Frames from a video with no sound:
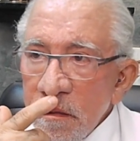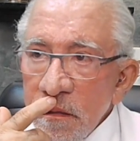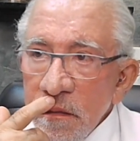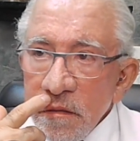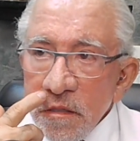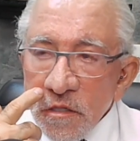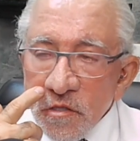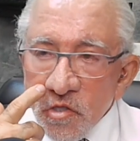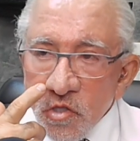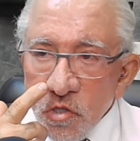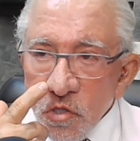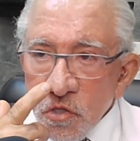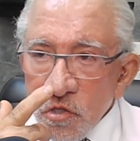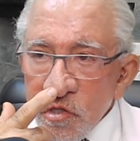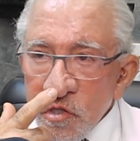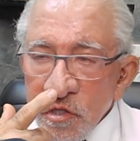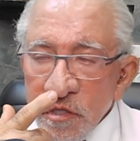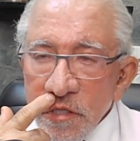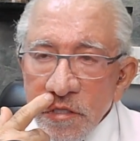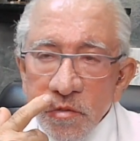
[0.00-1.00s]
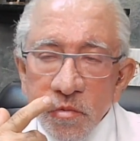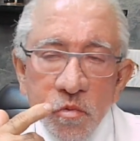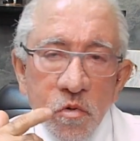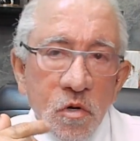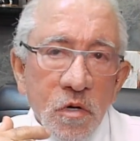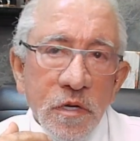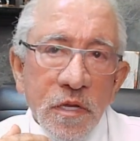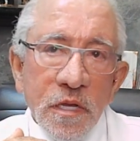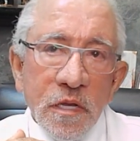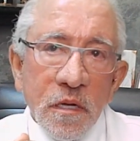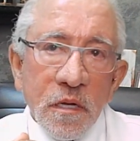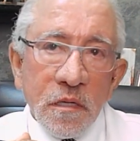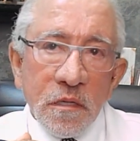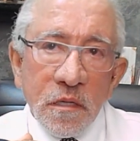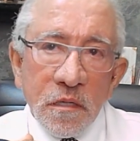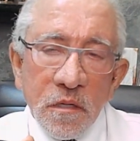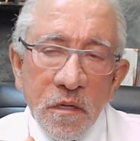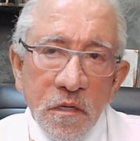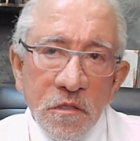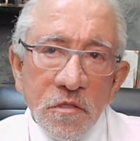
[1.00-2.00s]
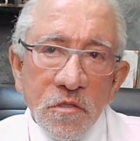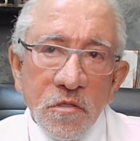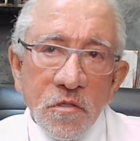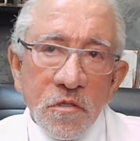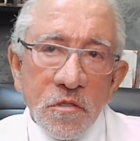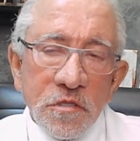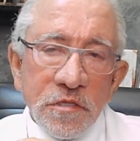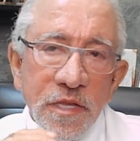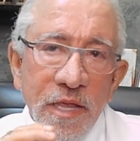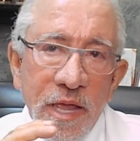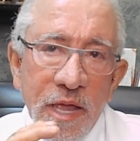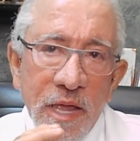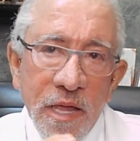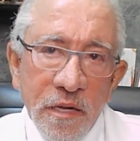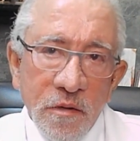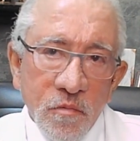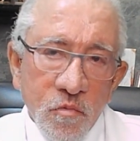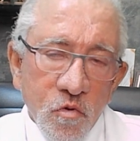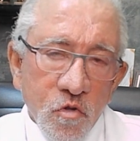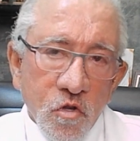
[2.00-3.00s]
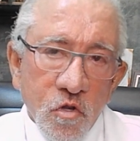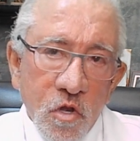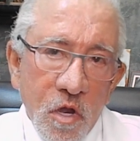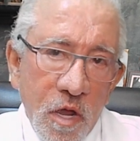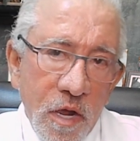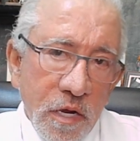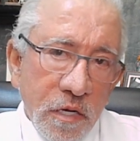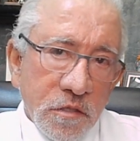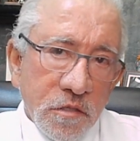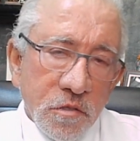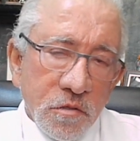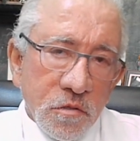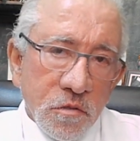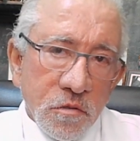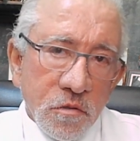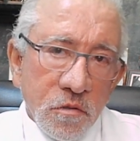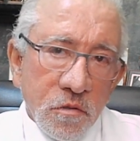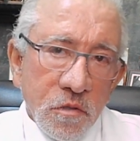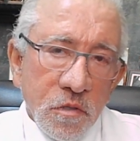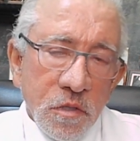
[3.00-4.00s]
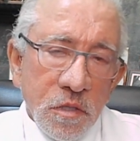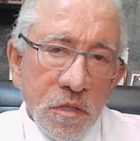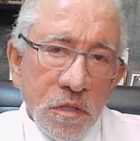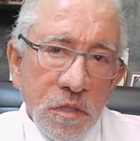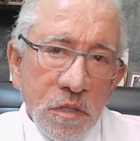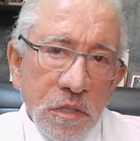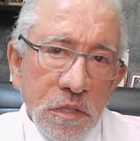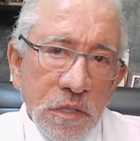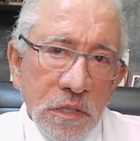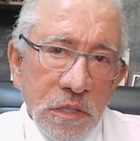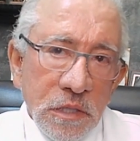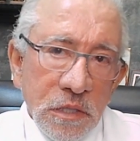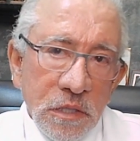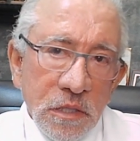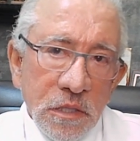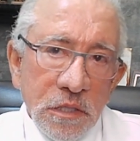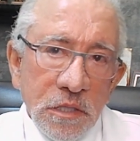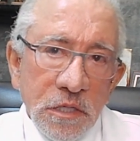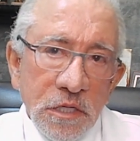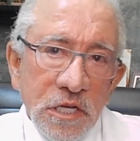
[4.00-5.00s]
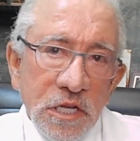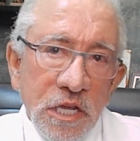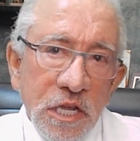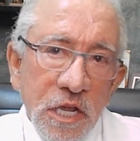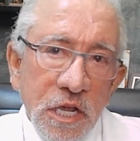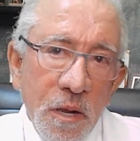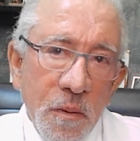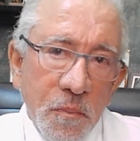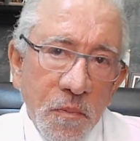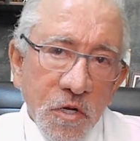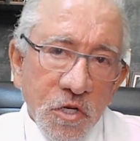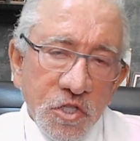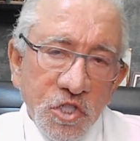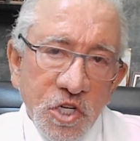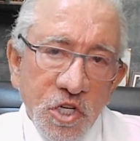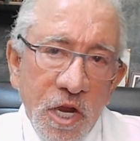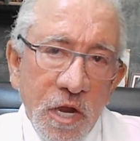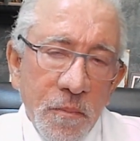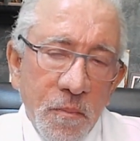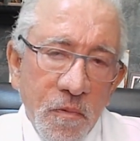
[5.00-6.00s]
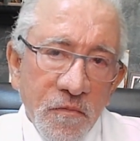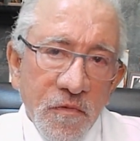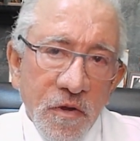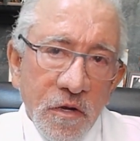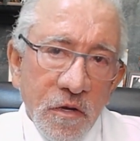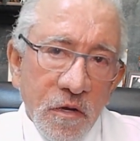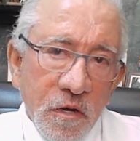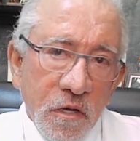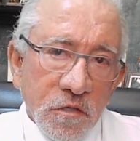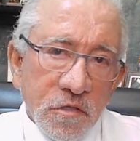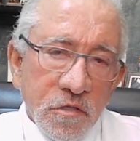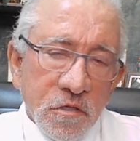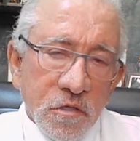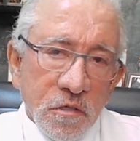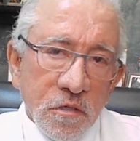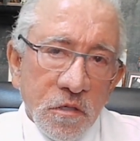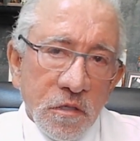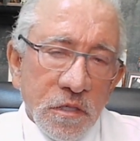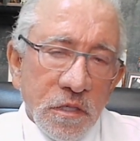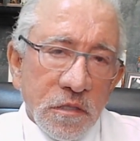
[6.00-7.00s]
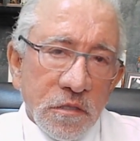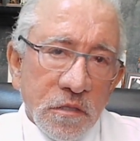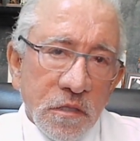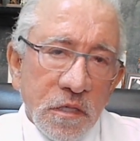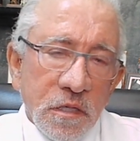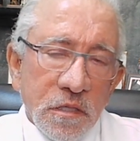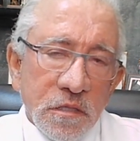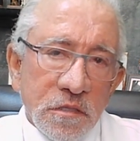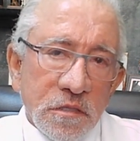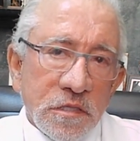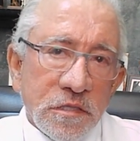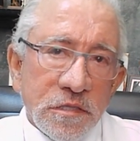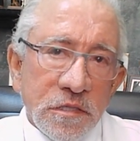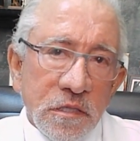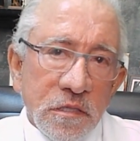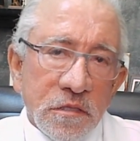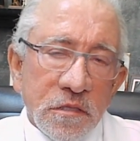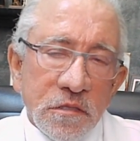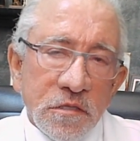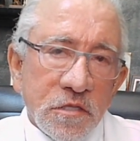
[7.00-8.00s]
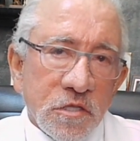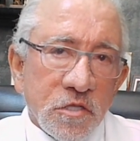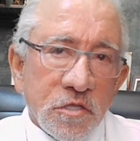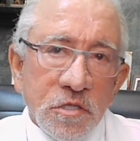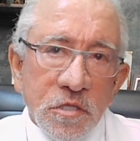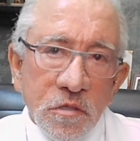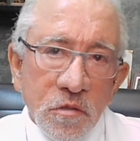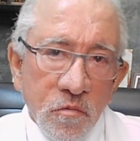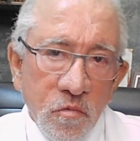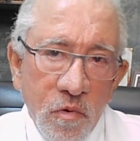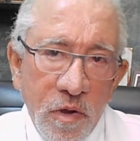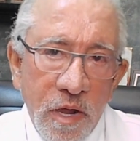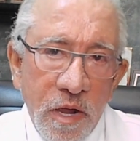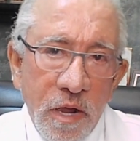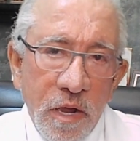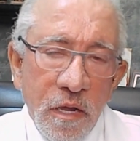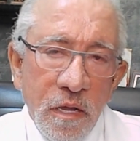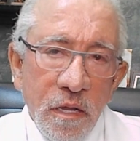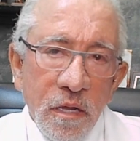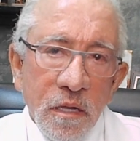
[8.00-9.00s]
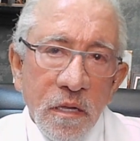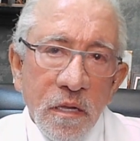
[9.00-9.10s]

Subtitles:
The surgeon is working on the nostrils and would like to keep the shape of the nostril in a certain way.